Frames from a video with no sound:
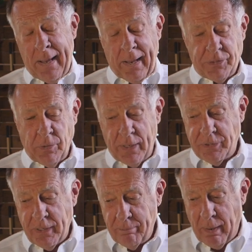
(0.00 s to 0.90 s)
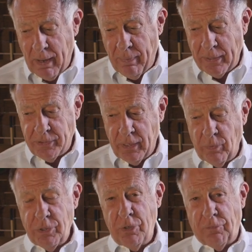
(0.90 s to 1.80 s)
And so I said, Bob, I said,
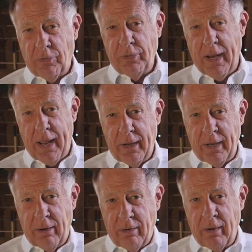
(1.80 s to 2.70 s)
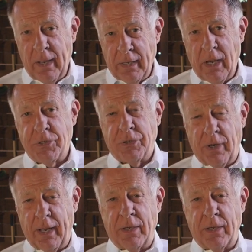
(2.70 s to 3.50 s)
when you flew down here yesterday,